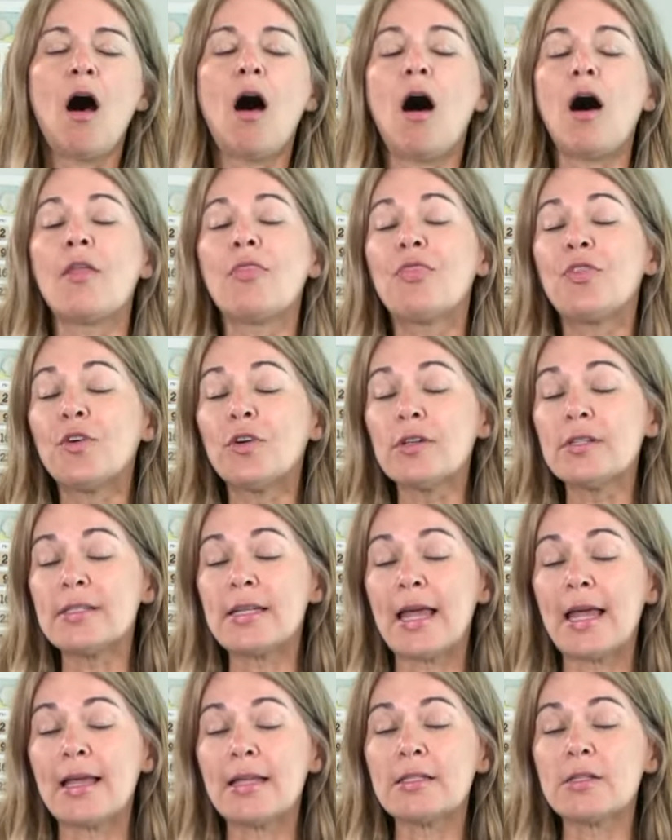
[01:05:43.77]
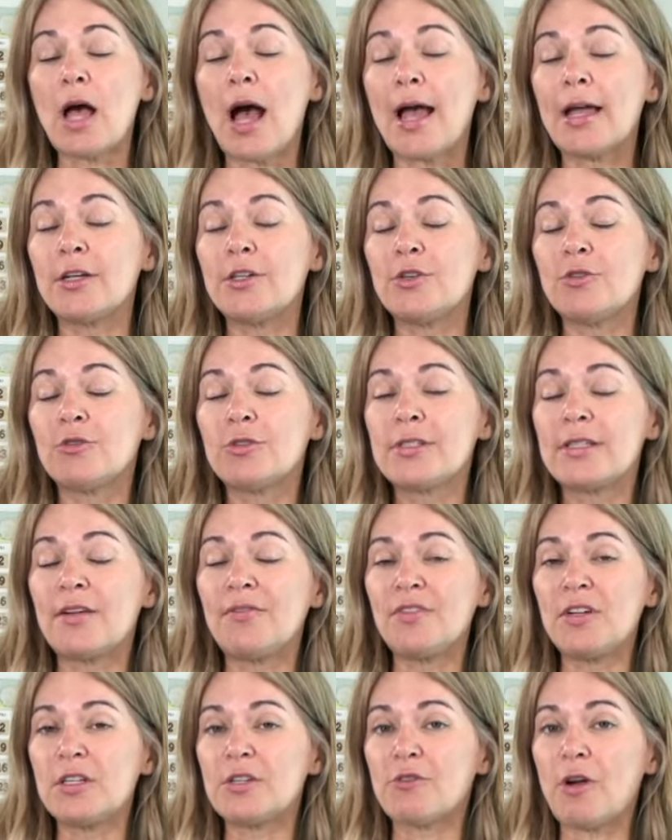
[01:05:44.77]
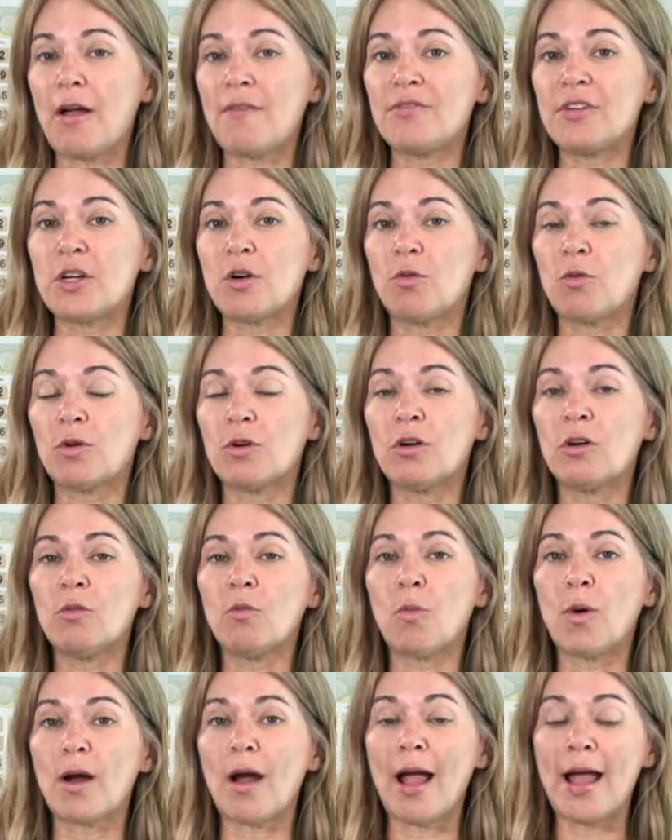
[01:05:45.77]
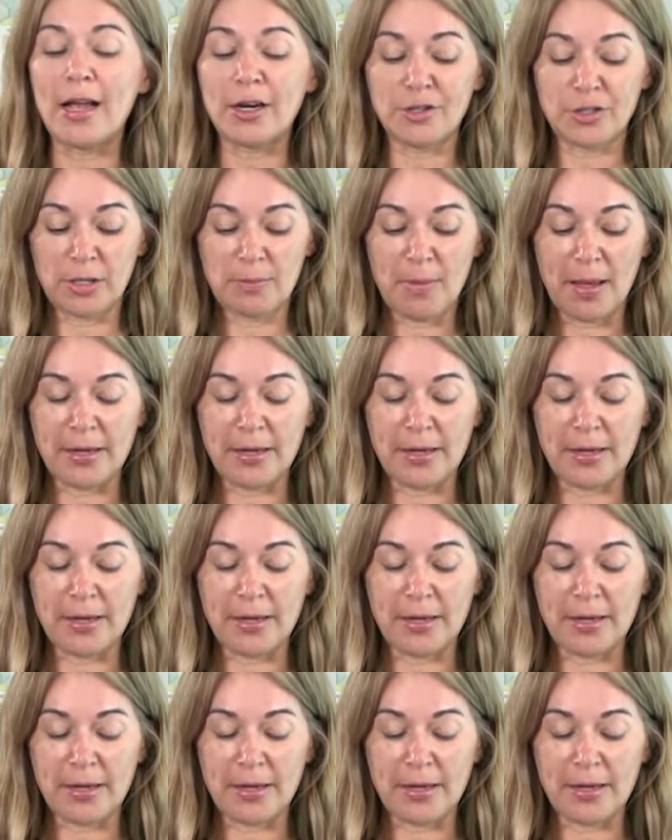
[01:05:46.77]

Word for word: On Thursdays, I do Stephanie's Crafting Corner where I actually